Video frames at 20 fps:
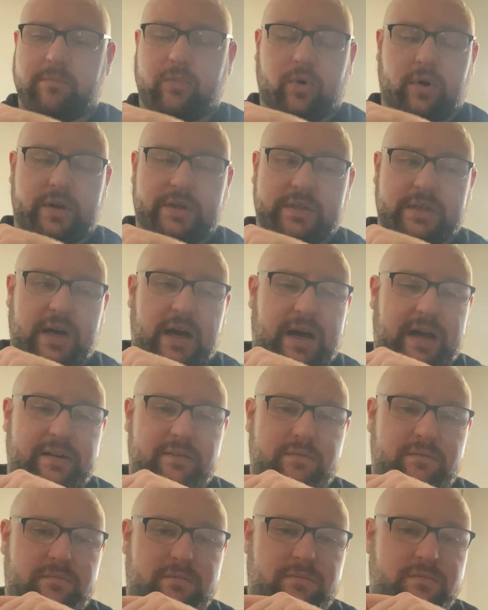board is not
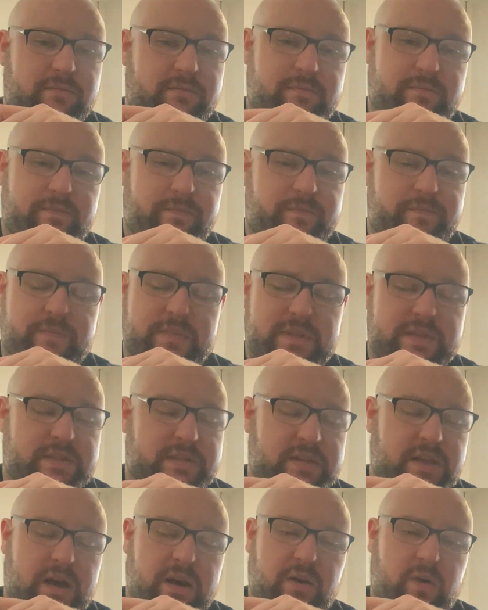
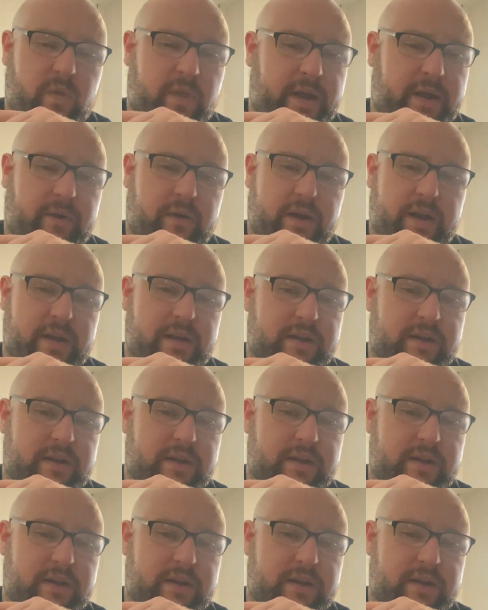all that great.